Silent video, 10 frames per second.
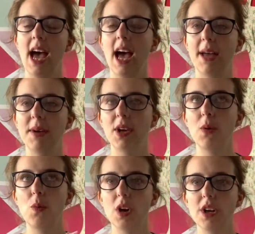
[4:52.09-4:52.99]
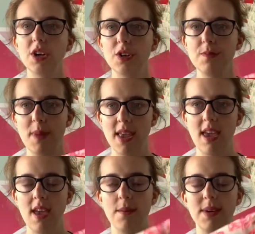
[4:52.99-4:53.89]
I'm going to work on
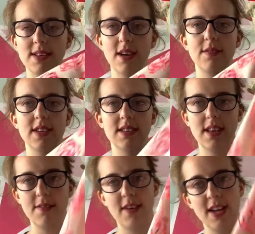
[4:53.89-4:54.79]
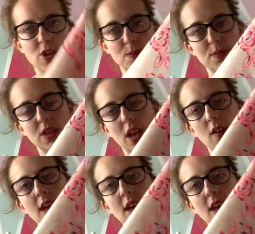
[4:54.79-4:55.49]
making myself a Safiya jumpsuit.